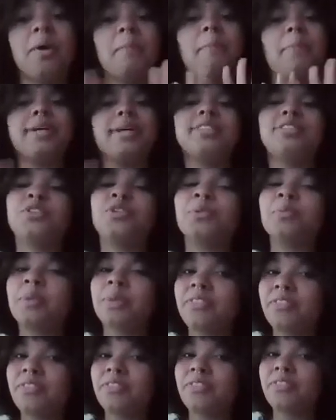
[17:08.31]
But to
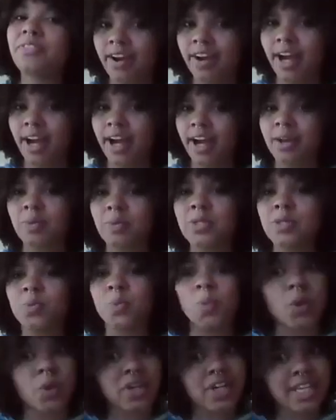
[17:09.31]
be fair, I was
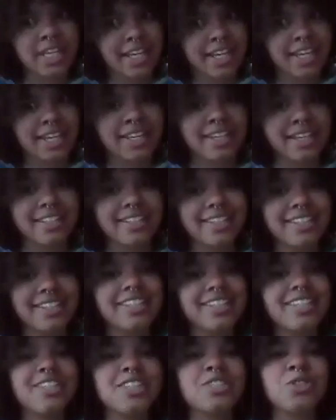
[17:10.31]
working.
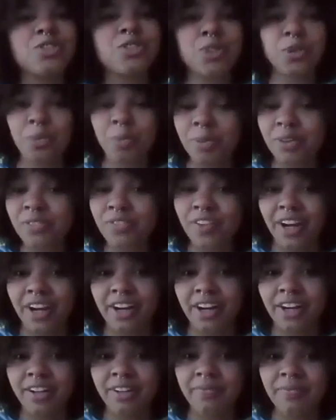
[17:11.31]
To be
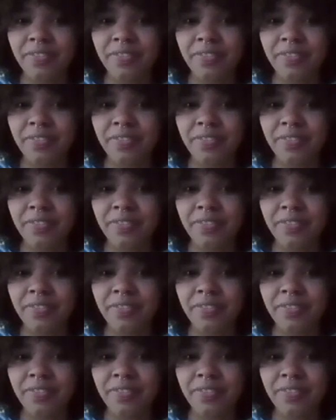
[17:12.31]
fair.